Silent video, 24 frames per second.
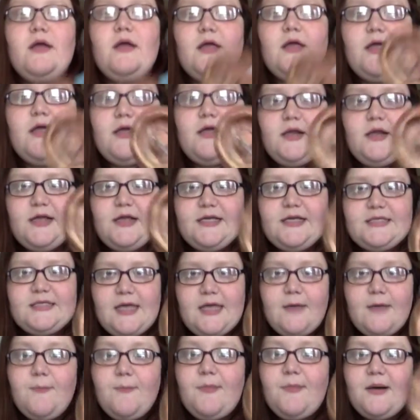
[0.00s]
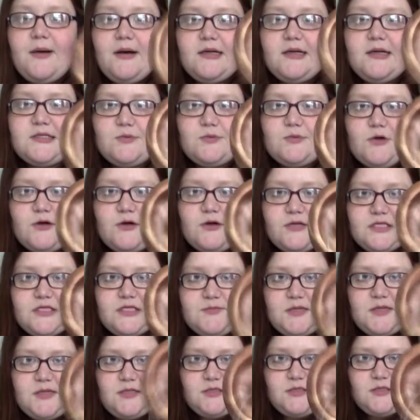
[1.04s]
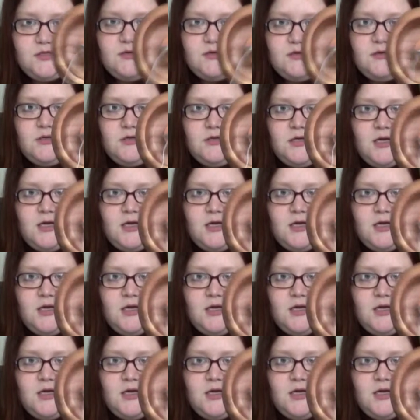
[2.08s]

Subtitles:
It is a Bosworth spindle.